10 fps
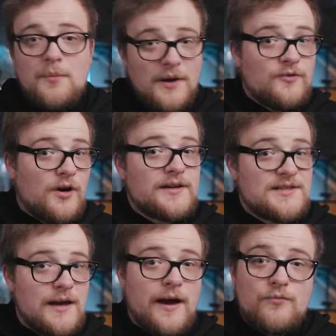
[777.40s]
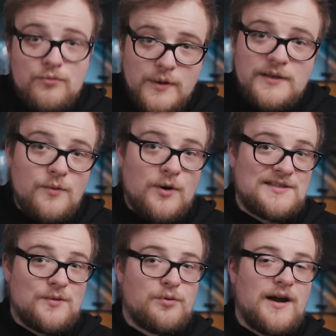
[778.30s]
But I've got to say, I really
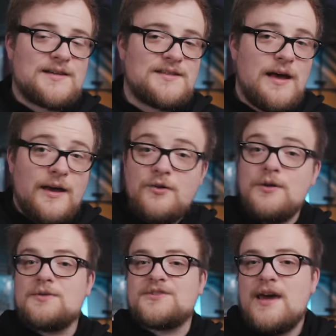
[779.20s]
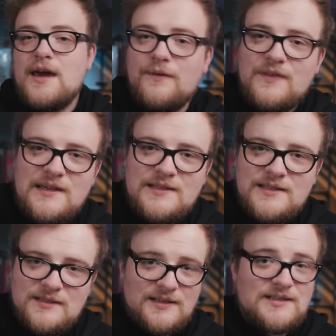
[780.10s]
was impressed. And who knows if this
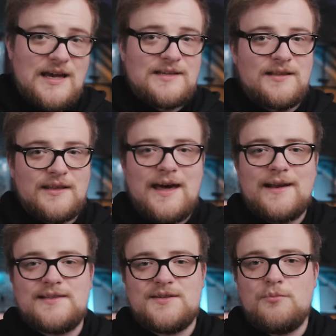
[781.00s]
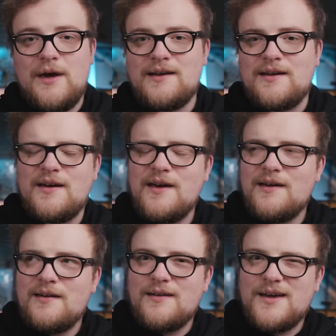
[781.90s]
is a success in the Cataclysm beta?
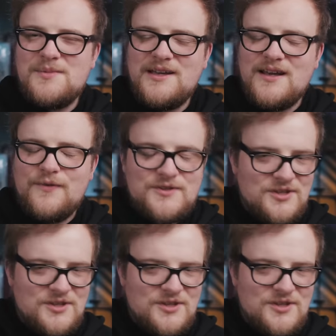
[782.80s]
I mean, if it's